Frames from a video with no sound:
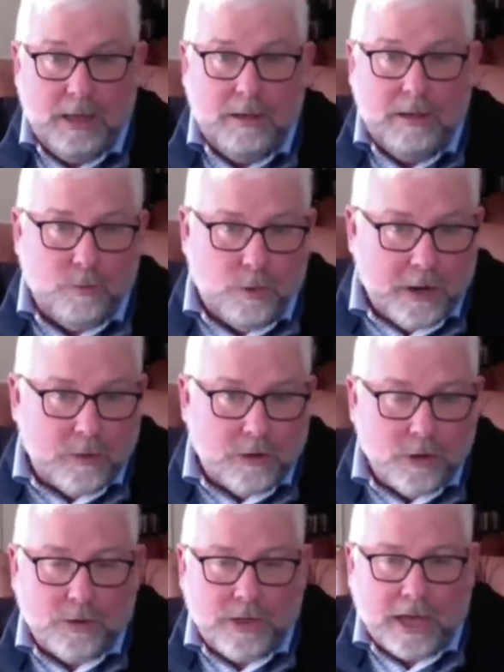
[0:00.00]
of what do you
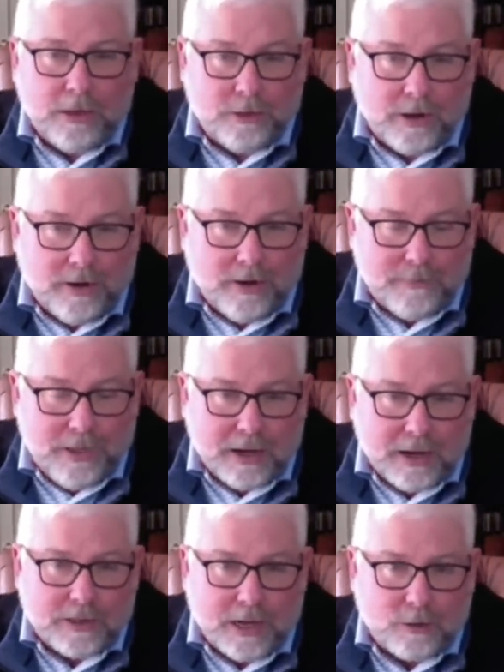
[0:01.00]
do with that
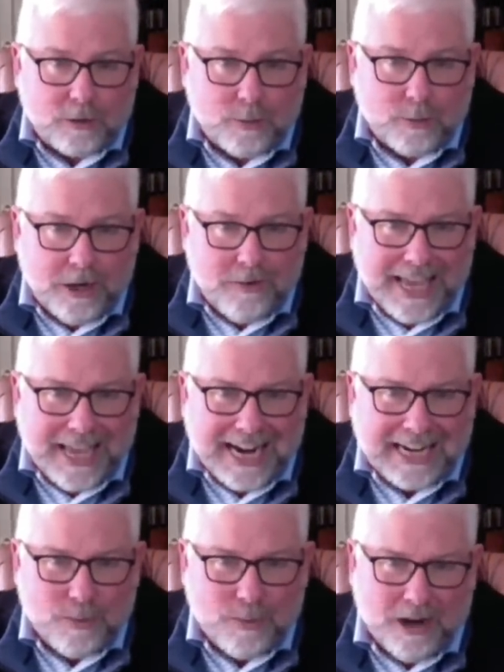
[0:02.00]
$35,000 when you get
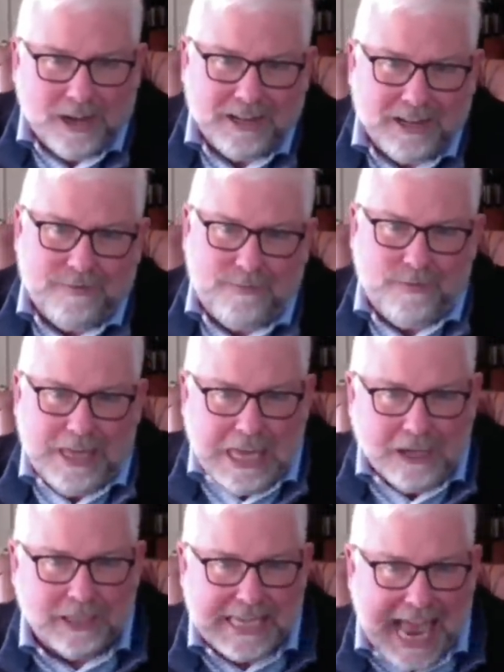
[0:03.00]
it? Well, if
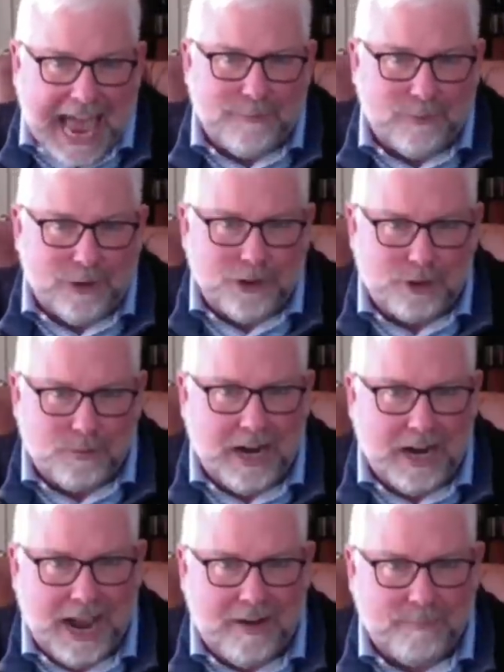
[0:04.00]
yields average
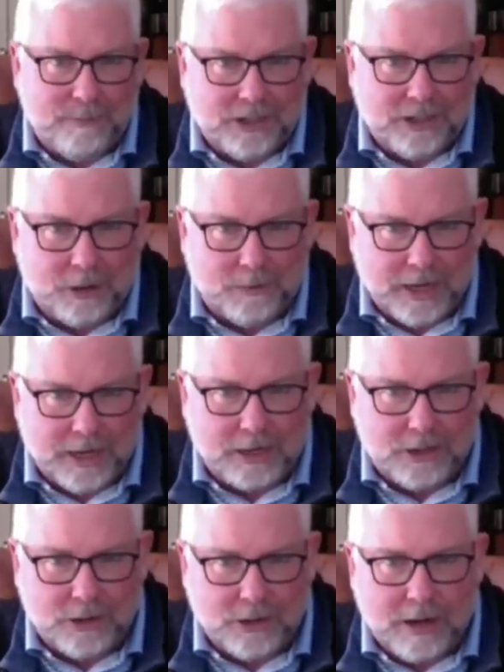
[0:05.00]
3.5% over the
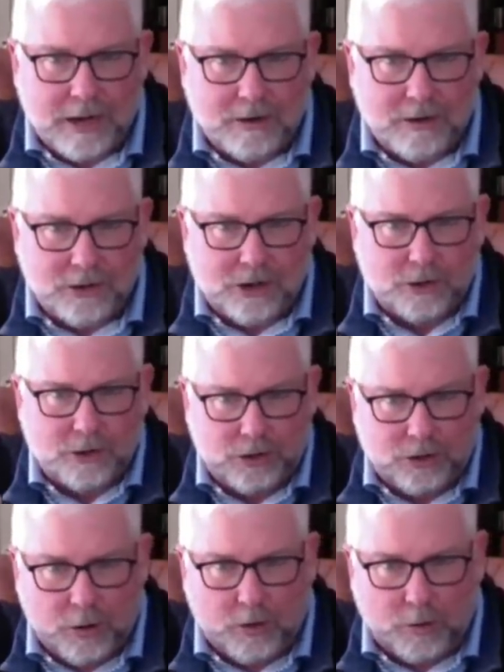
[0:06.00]
next 30 years, your
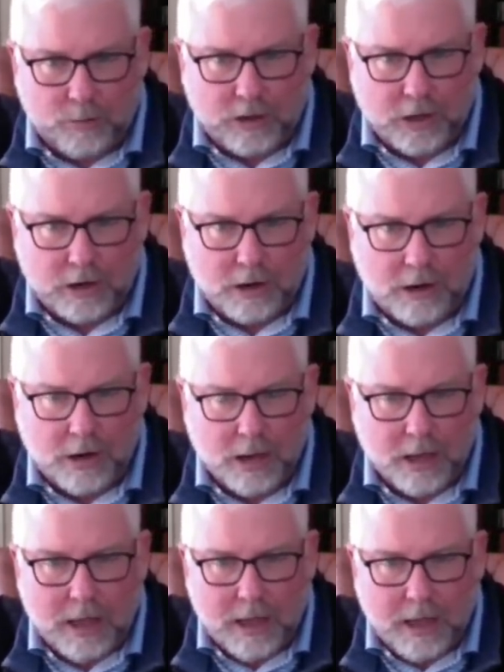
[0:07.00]
total return
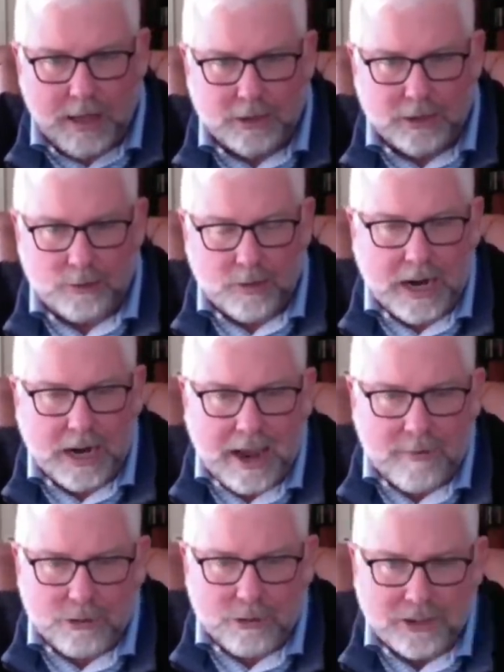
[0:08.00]
is
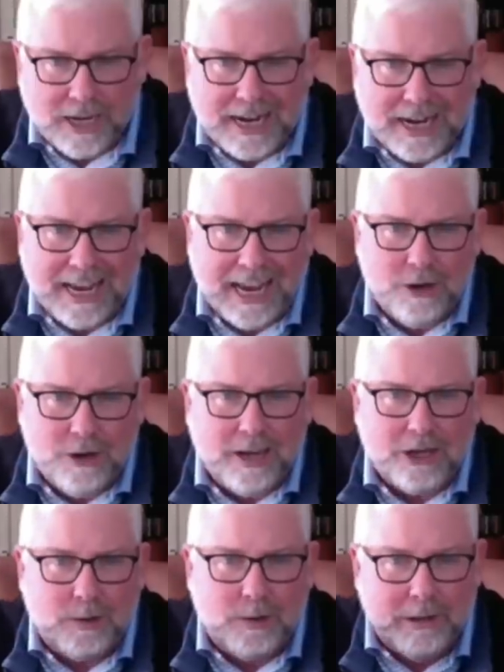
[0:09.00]
3.5% and you
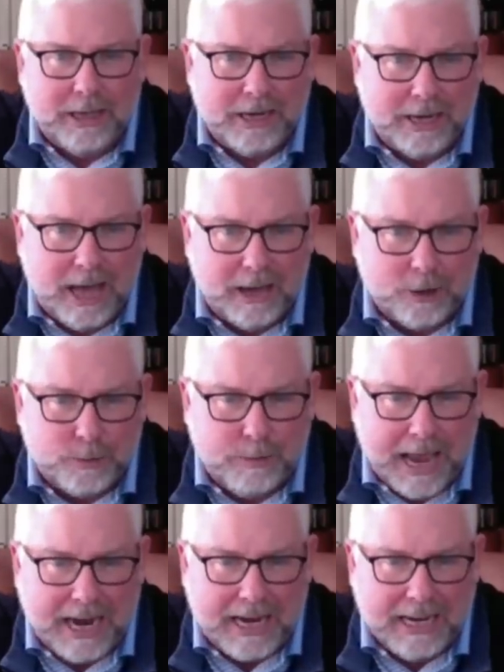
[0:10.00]
get your $1 million
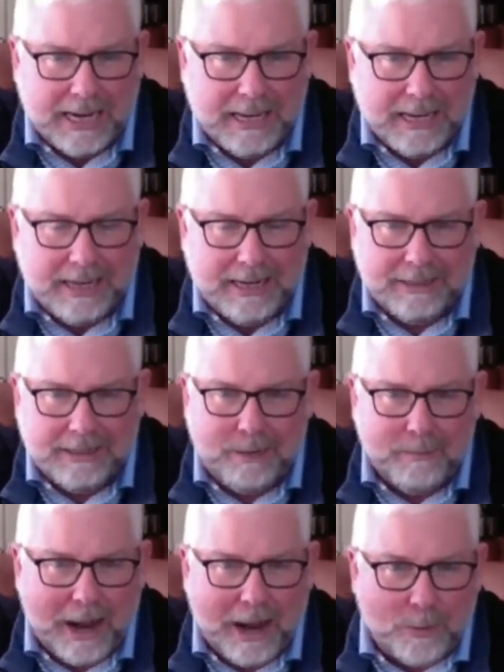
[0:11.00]
back.
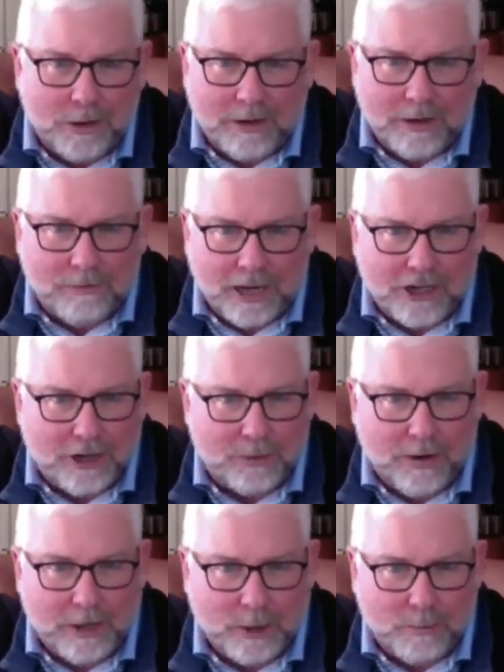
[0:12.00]
Doesn't matter what the inflation
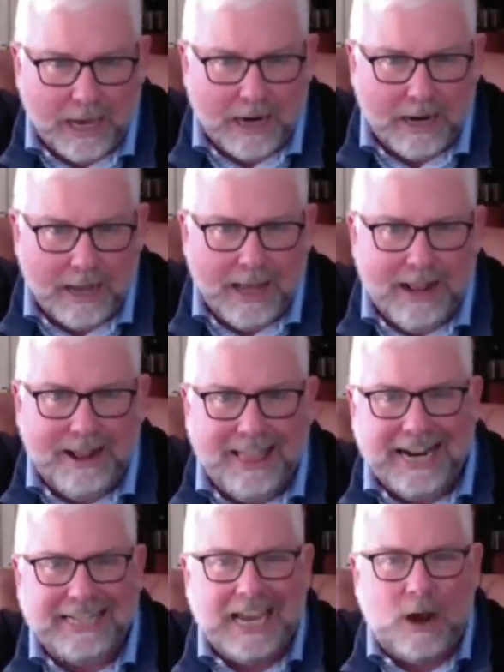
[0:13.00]
rate has been.
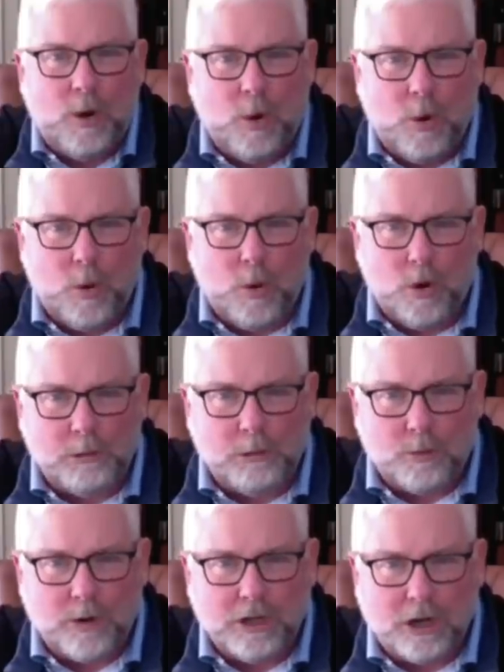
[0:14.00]
It is a
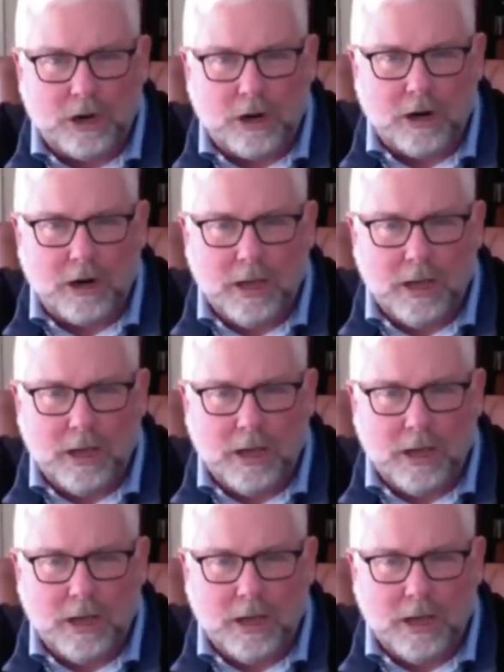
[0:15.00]
horrible return.